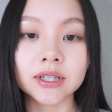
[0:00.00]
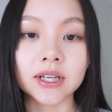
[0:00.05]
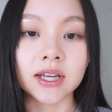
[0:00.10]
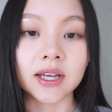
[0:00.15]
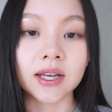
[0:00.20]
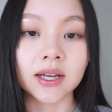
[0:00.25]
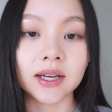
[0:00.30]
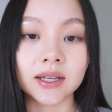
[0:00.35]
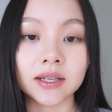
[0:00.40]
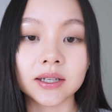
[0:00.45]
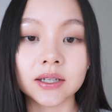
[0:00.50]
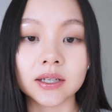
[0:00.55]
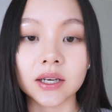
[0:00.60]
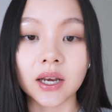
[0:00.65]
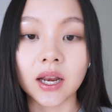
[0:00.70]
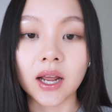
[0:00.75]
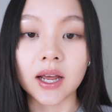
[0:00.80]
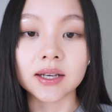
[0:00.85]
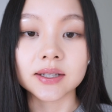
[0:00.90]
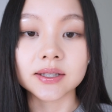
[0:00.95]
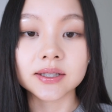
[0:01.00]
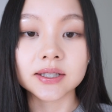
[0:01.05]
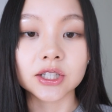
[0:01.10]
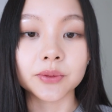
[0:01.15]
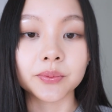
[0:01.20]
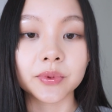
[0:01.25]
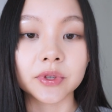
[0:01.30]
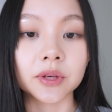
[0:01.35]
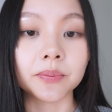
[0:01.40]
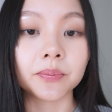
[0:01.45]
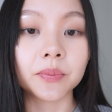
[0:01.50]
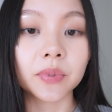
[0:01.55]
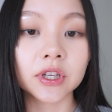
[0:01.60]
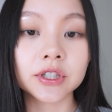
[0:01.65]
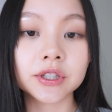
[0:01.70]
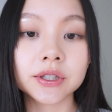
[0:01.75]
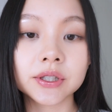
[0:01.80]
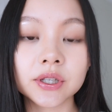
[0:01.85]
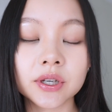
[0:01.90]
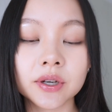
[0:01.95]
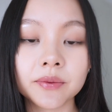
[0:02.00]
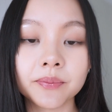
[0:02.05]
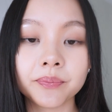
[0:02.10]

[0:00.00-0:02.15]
and it has deepened a bit.